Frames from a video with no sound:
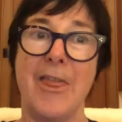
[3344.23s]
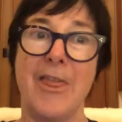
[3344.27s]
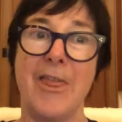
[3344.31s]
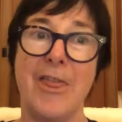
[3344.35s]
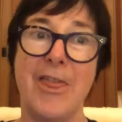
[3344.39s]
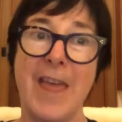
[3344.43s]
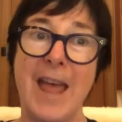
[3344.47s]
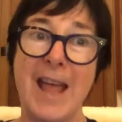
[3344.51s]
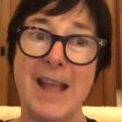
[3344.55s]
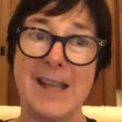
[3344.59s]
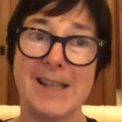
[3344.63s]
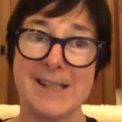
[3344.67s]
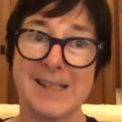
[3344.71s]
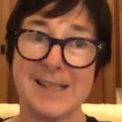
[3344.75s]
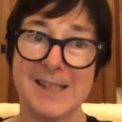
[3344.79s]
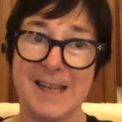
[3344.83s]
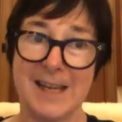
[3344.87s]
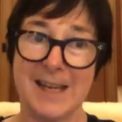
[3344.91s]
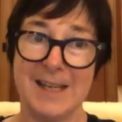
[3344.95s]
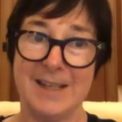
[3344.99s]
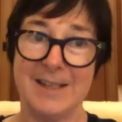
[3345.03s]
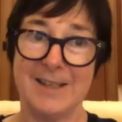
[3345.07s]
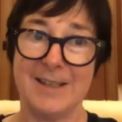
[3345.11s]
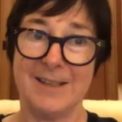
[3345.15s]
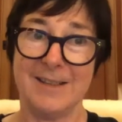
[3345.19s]
That
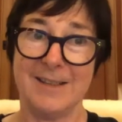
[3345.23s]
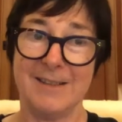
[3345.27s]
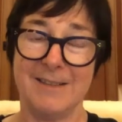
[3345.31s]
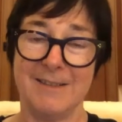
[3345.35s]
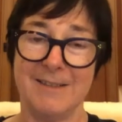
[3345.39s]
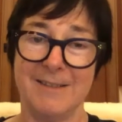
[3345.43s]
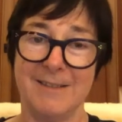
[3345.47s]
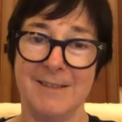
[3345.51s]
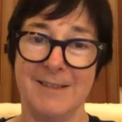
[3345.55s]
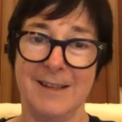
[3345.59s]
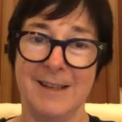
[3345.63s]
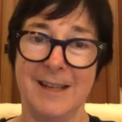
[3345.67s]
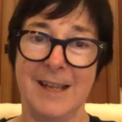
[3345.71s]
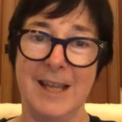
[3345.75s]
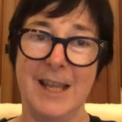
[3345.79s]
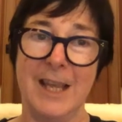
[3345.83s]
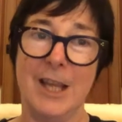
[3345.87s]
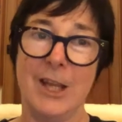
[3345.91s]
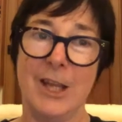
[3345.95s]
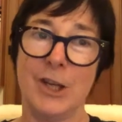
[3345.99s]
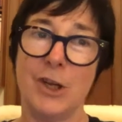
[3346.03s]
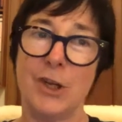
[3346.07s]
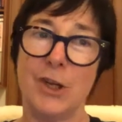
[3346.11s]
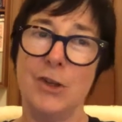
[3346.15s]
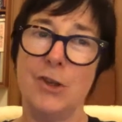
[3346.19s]
said,
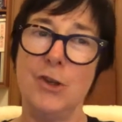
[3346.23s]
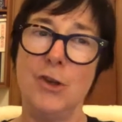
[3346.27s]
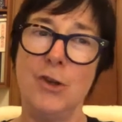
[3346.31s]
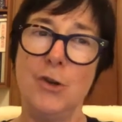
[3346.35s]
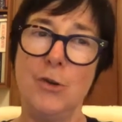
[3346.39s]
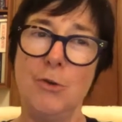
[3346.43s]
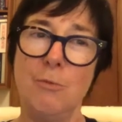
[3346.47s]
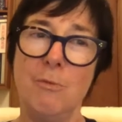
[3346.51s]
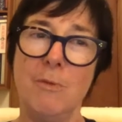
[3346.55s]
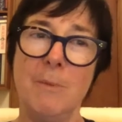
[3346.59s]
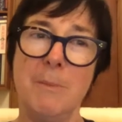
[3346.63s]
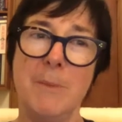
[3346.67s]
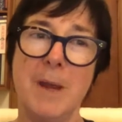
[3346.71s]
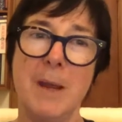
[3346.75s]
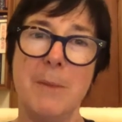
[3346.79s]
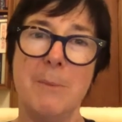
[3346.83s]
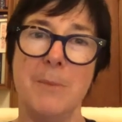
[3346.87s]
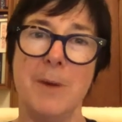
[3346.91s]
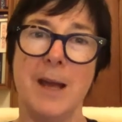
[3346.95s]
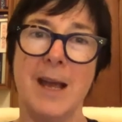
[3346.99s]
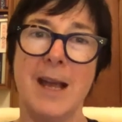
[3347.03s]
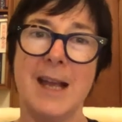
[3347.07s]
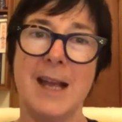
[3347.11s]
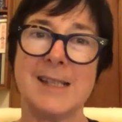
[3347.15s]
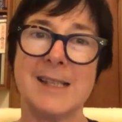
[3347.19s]
can you
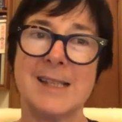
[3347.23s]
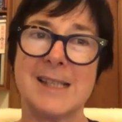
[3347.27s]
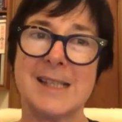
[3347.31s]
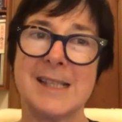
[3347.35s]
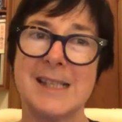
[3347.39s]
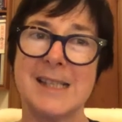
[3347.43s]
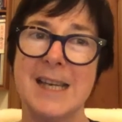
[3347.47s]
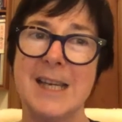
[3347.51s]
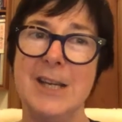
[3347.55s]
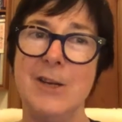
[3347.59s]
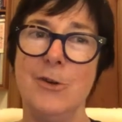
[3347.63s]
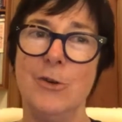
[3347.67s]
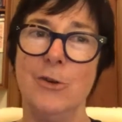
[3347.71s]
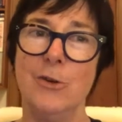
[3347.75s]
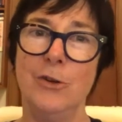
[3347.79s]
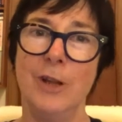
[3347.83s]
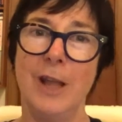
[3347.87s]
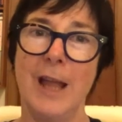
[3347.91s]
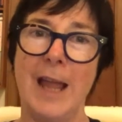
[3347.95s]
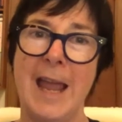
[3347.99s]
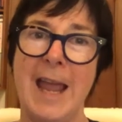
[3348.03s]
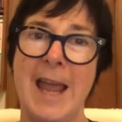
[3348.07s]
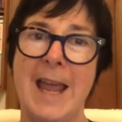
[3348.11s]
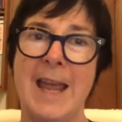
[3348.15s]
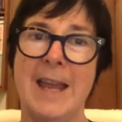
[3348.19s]
remember a single
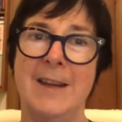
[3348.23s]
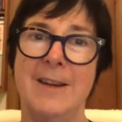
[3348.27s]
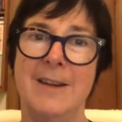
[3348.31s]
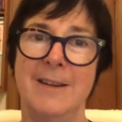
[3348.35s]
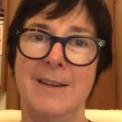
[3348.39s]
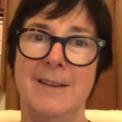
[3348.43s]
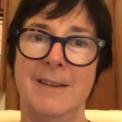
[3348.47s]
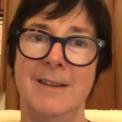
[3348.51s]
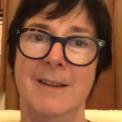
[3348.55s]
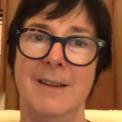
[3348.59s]
ad